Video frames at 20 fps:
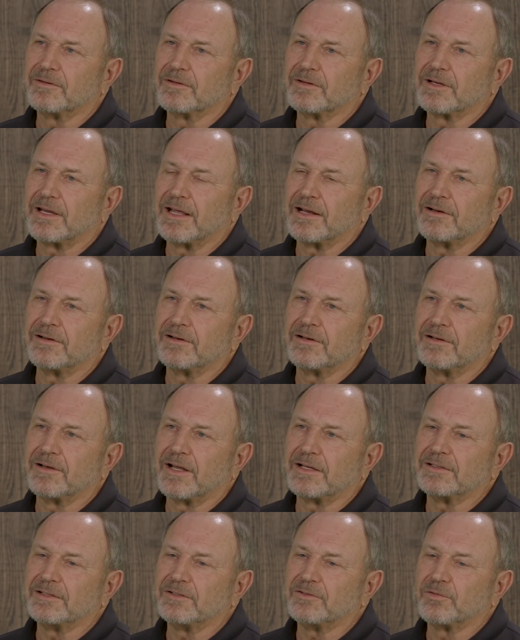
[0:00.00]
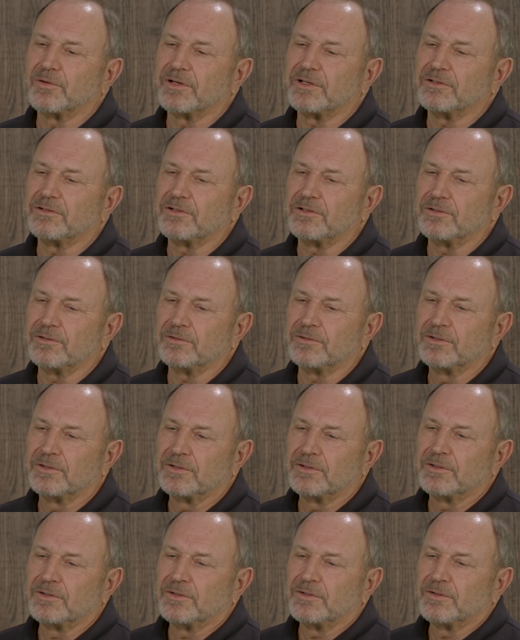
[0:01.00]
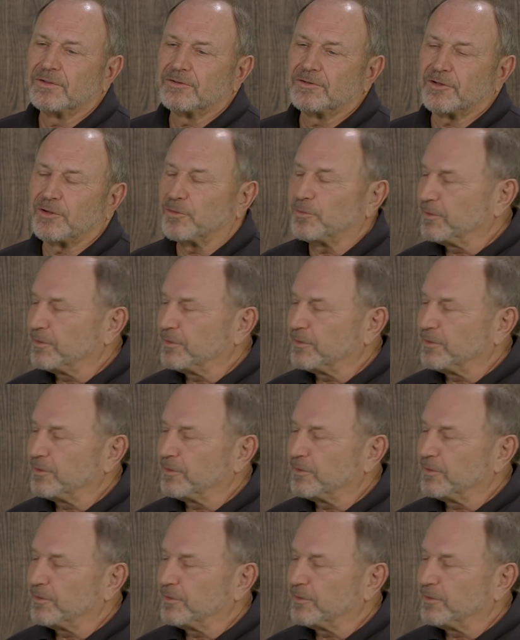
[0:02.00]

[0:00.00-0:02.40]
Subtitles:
Canada in 1922, so